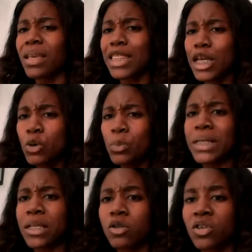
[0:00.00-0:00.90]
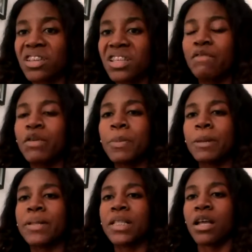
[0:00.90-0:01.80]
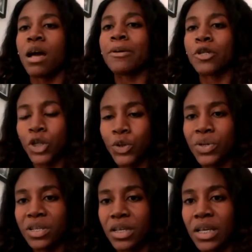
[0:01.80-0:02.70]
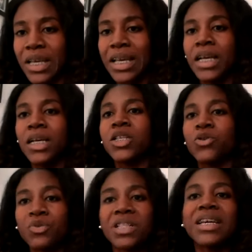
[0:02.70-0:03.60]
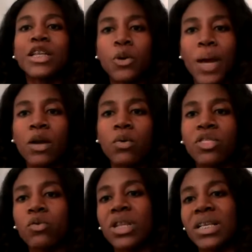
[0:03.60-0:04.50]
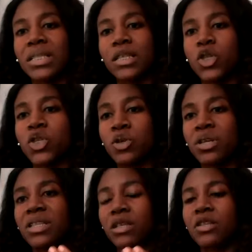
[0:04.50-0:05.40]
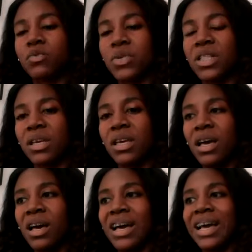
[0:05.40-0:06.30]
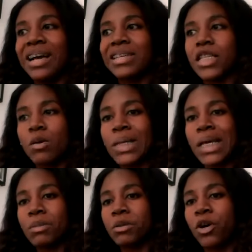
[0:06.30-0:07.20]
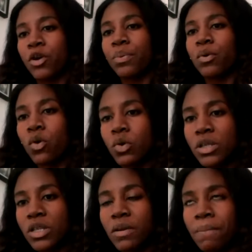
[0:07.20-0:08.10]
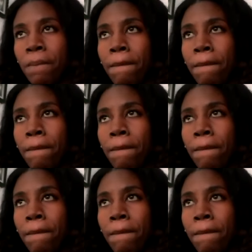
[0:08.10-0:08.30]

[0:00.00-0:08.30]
then you miss out on giving people an opportunity to really interact with you. And it's so it's it's really sometimes about approach,